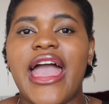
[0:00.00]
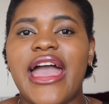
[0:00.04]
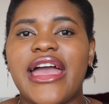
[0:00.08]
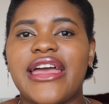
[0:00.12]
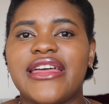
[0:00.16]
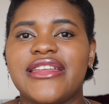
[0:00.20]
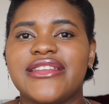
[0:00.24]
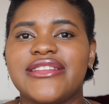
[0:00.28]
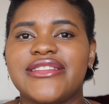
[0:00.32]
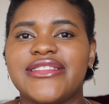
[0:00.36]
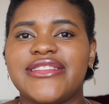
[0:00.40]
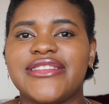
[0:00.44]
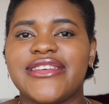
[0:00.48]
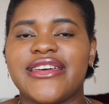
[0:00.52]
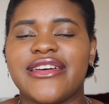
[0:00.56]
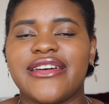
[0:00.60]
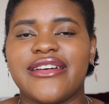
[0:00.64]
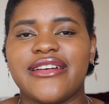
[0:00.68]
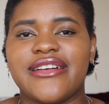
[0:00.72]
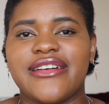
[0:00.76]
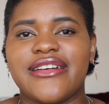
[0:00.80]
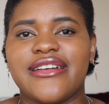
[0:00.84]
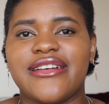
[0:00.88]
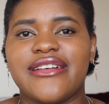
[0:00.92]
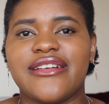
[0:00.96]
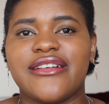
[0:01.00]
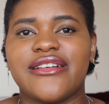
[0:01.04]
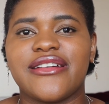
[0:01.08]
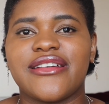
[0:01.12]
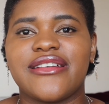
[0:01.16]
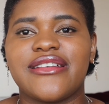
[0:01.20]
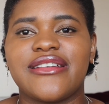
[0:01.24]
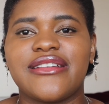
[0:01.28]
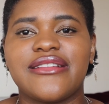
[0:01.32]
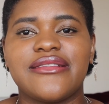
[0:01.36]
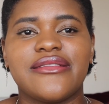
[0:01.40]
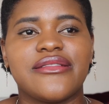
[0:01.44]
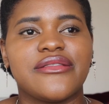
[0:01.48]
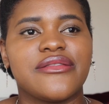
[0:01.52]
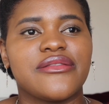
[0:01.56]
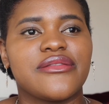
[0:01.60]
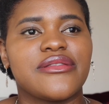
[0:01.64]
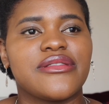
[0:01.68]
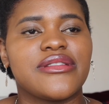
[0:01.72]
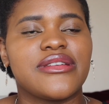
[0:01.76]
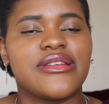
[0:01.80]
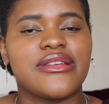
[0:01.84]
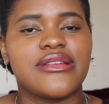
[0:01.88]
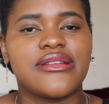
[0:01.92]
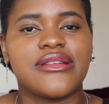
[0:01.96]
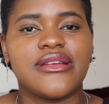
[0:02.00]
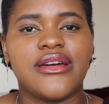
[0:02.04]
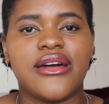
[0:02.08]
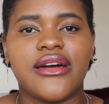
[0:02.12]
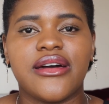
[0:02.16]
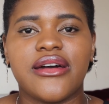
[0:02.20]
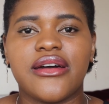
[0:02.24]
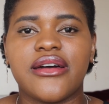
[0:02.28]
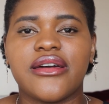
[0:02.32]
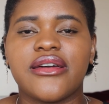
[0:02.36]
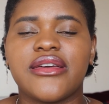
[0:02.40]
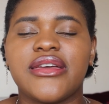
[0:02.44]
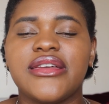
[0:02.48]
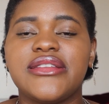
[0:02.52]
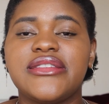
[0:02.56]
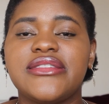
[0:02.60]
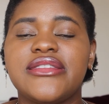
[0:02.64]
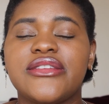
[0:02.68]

and uh, uh, hit